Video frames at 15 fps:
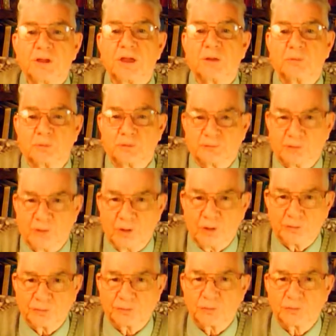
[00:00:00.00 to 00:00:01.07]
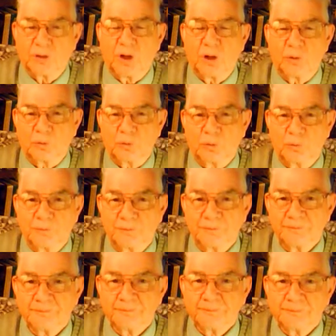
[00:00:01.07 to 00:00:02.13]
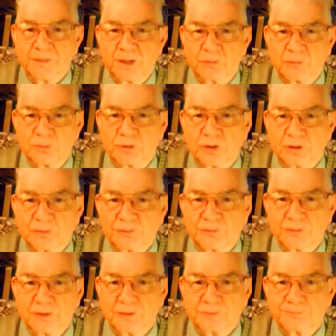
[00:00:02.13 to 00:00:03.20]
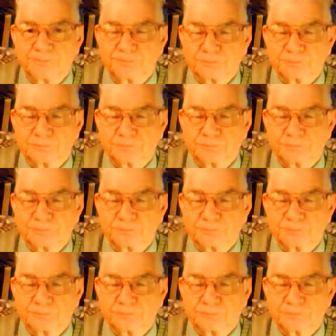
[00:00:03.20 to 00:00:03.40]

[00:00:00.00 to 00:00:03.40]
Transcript: it would fall through the hole. It would not fit.